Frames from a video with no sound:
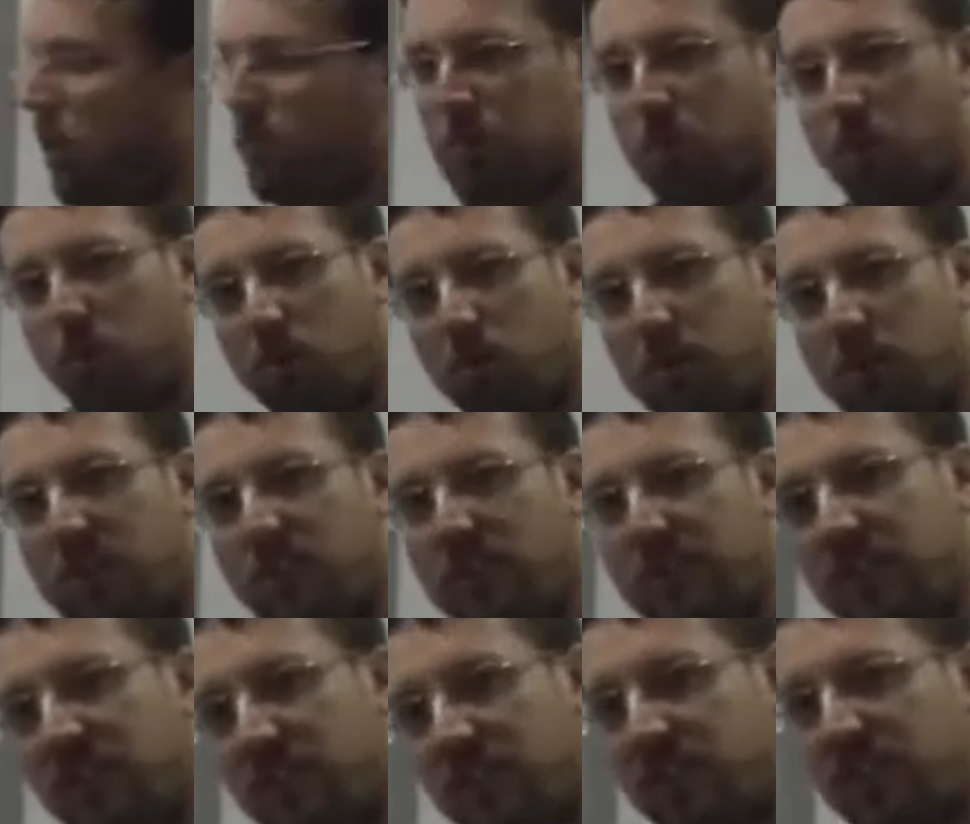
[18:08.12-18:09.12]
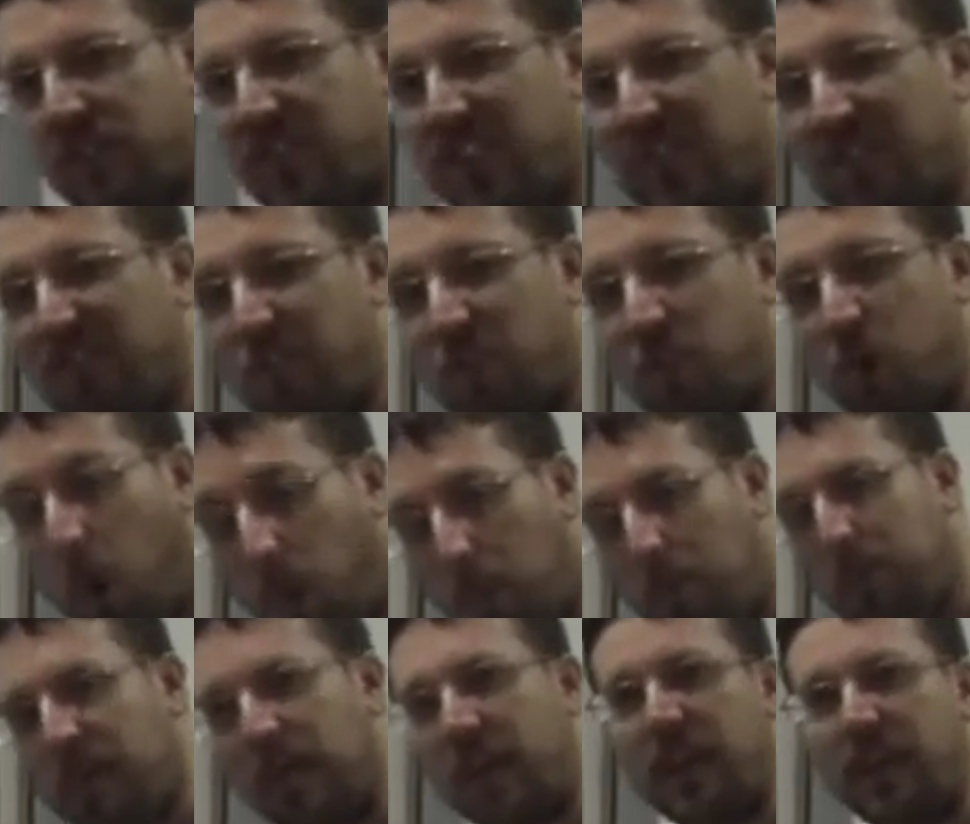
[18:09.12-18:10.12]
but all of these things here are
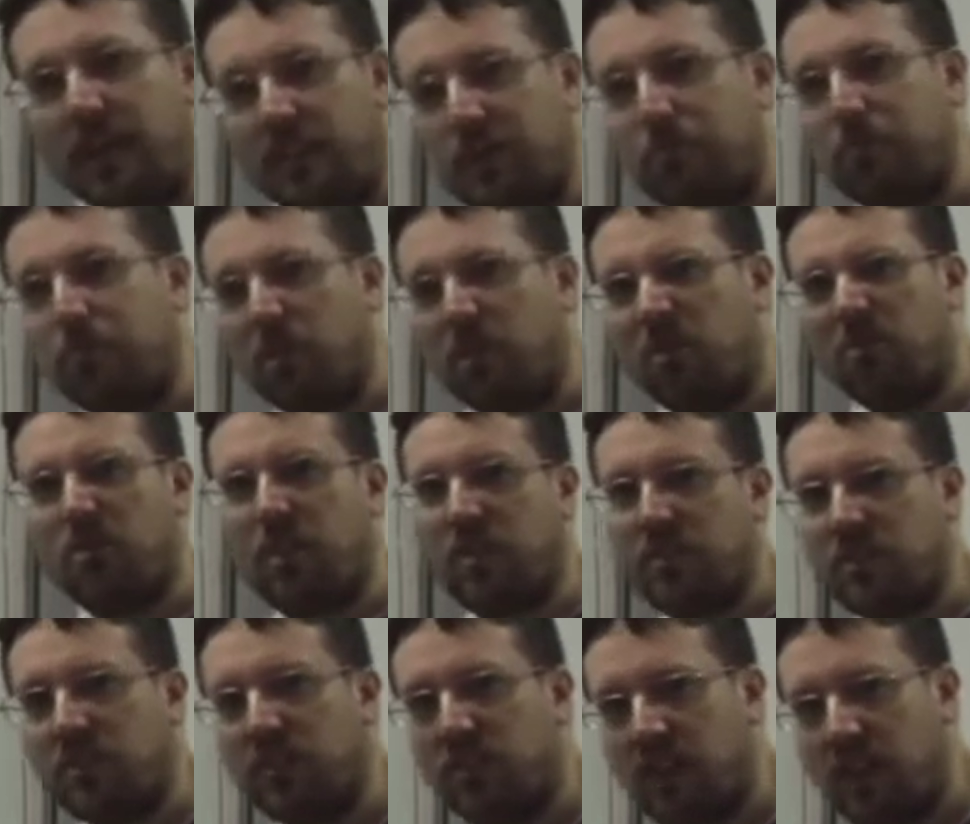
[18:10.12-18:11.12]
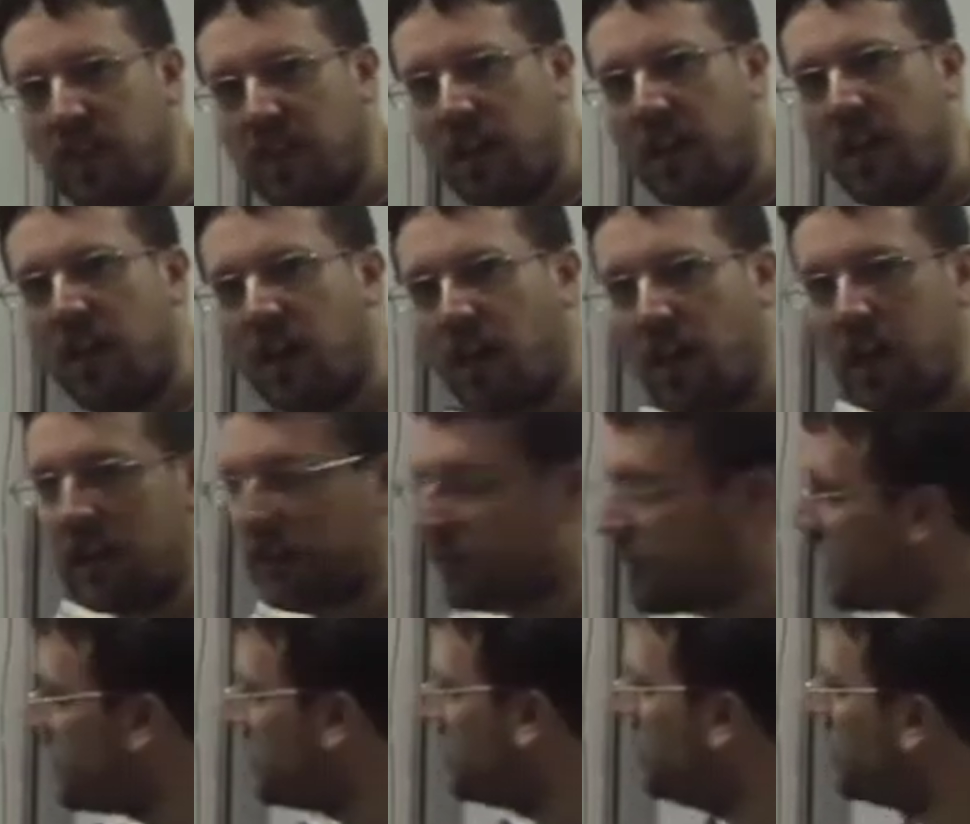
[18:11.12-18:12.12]
complicated processes. It's
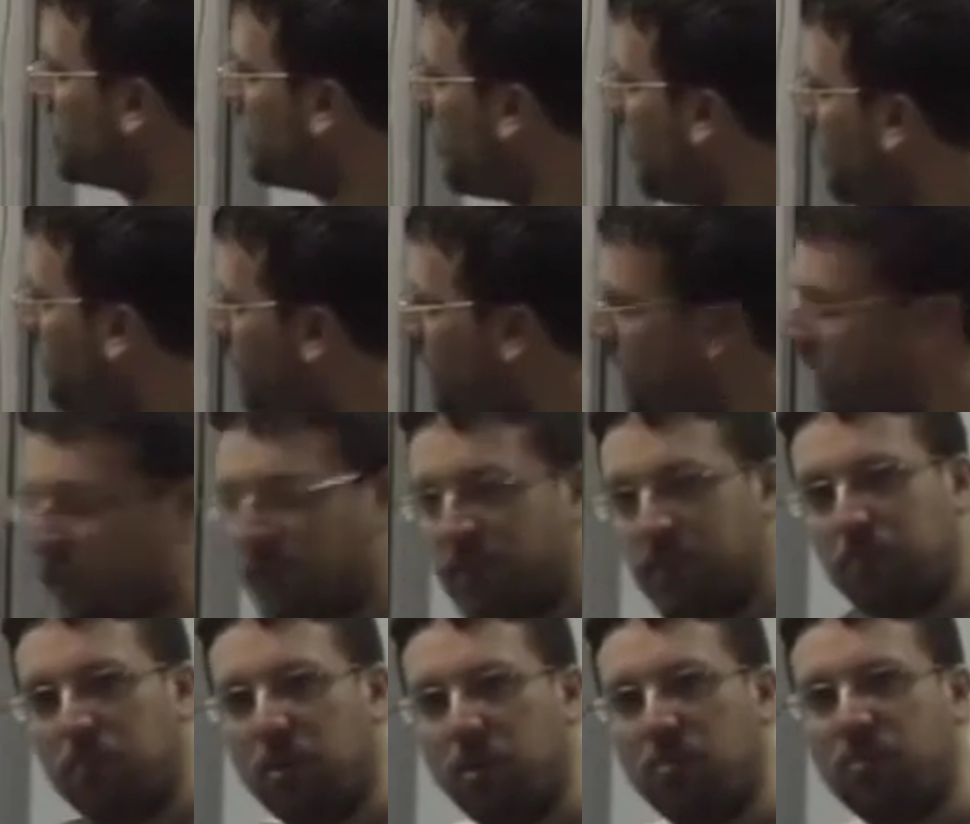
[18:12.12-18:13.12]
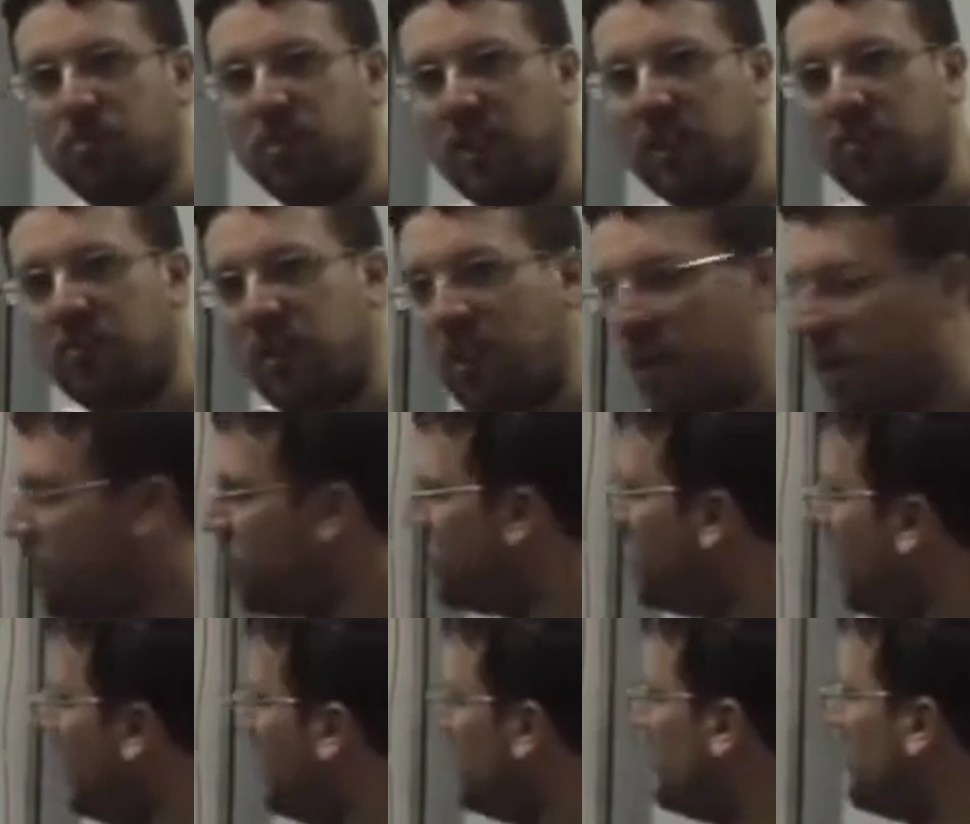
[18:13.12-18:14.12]
actually a complicated process
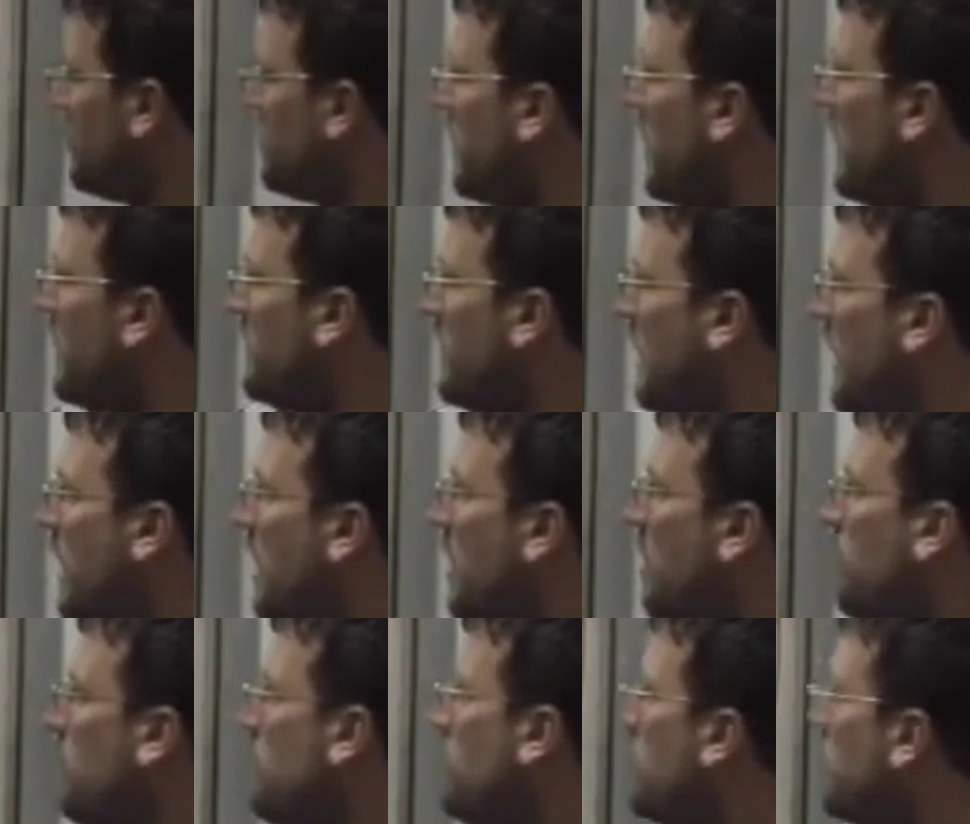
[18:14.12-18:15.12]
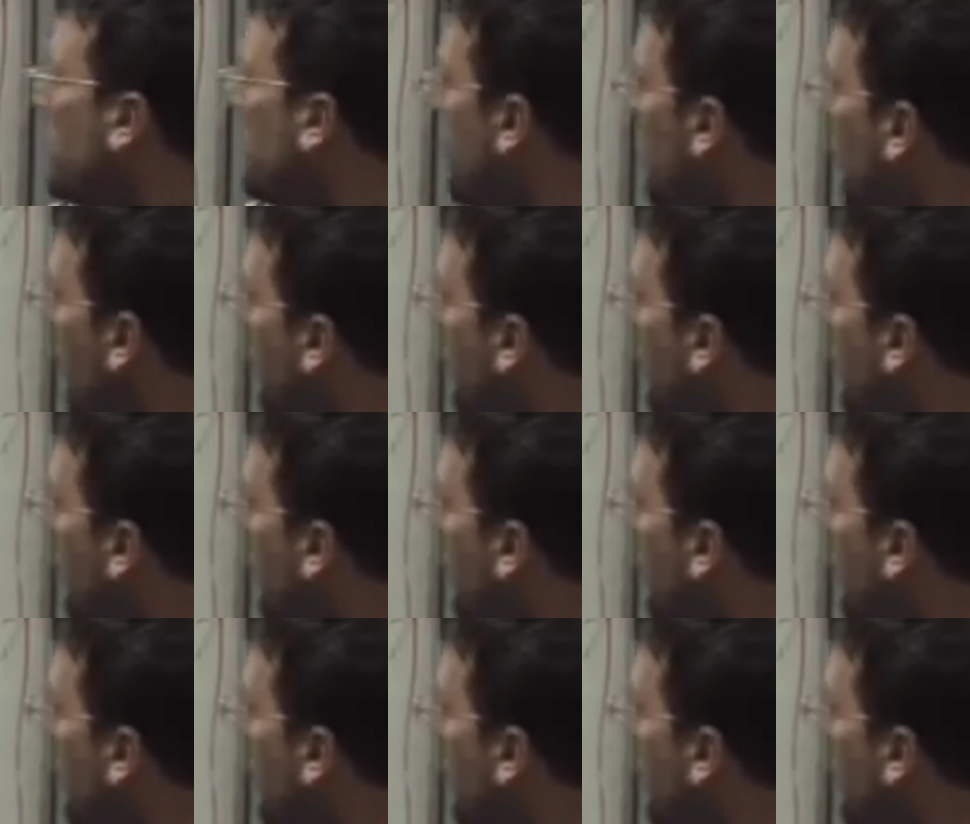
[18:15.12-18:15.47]
to understand how the